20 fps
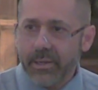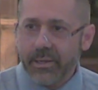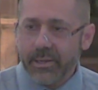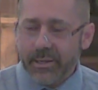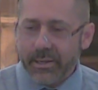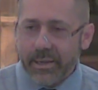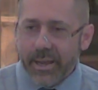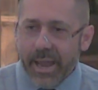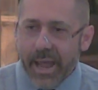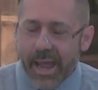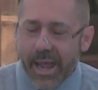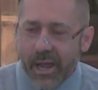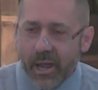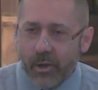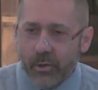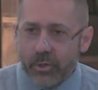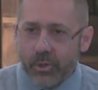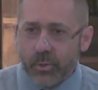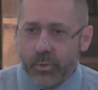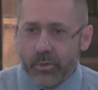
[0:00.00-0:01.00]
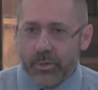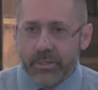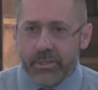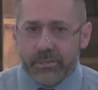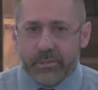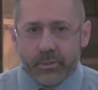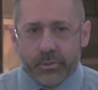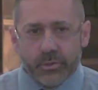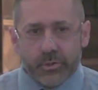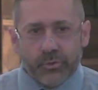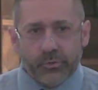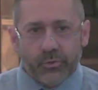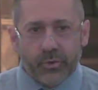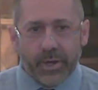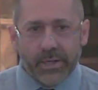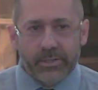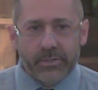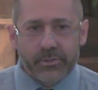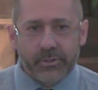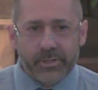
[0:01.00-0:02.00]
Now you
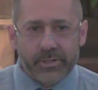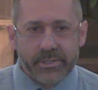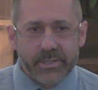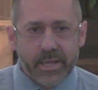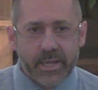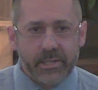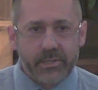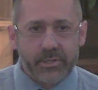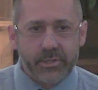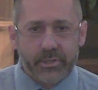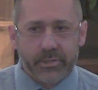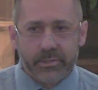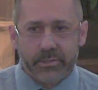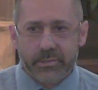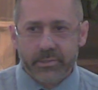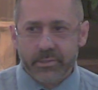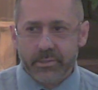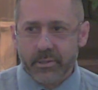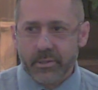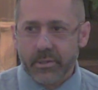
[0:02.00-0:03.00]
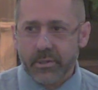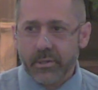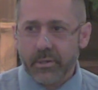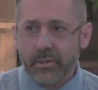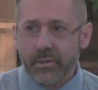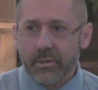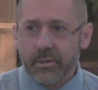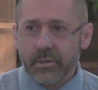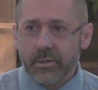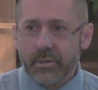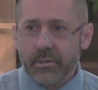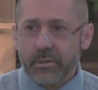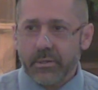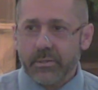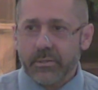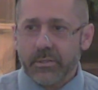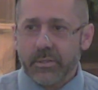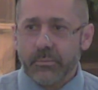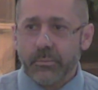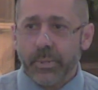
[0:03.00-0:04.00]
direct your attentions
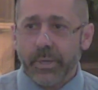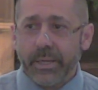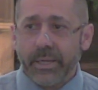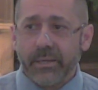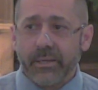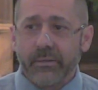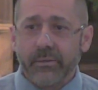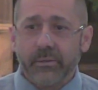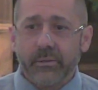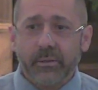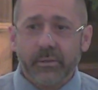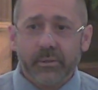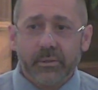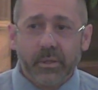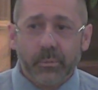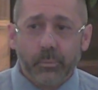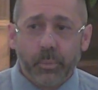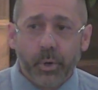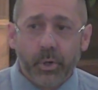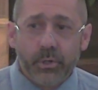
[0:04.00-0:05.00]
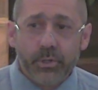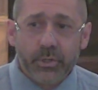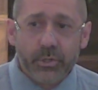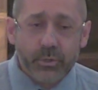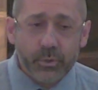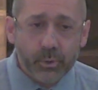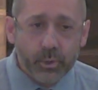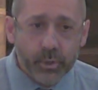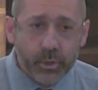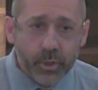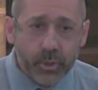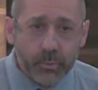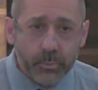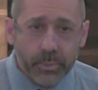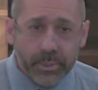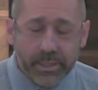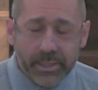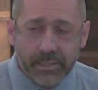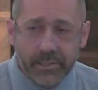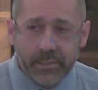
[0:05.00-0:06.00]
to being the person you could
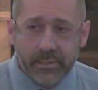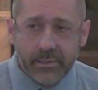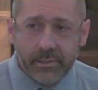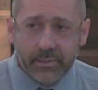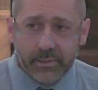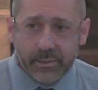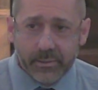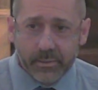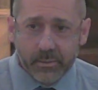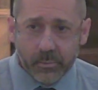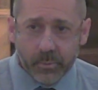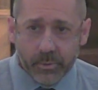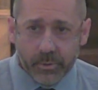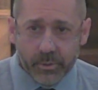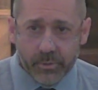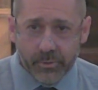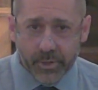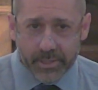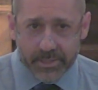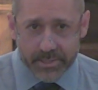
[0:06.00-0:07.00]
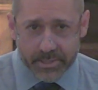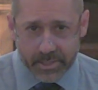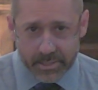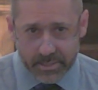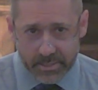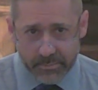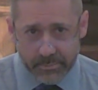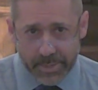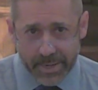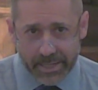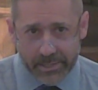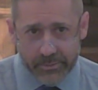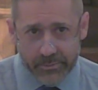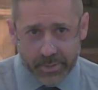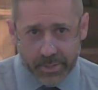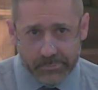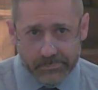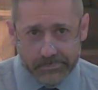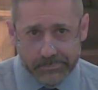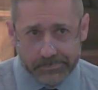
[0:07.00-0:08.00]
be with Christ as the backdrop.